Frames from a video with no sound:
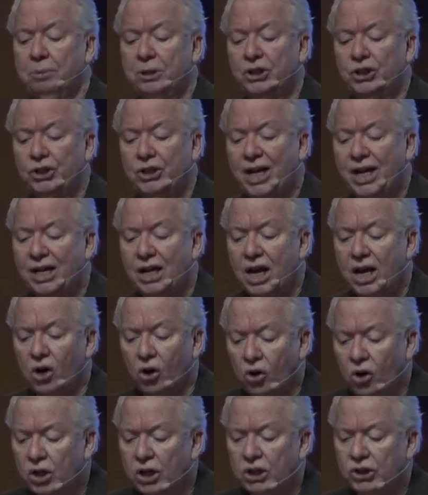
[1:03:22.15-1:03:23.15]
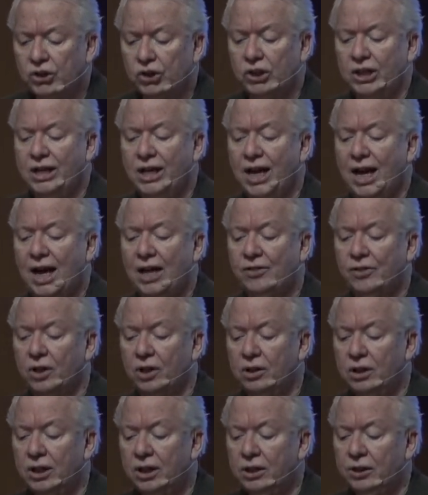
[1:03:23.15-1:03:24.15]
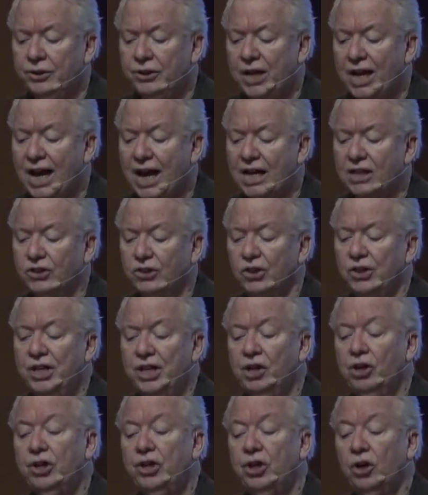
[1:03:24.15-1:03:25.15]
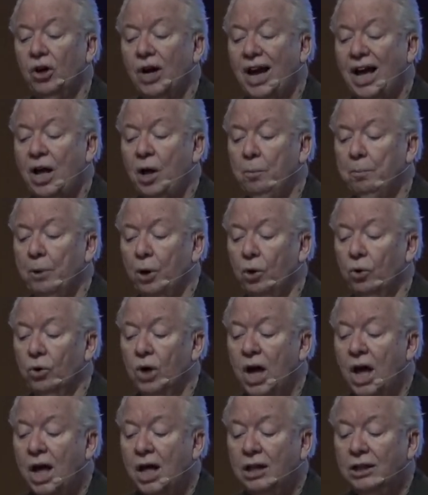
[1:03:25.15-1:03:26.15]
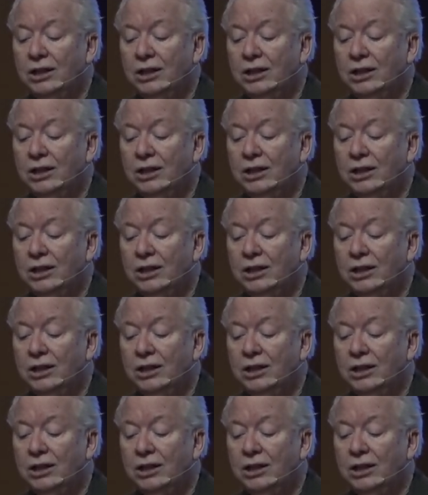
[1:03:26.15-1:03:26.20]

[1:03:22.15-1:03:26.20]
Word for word: but set earnestly at the little task near your elbow,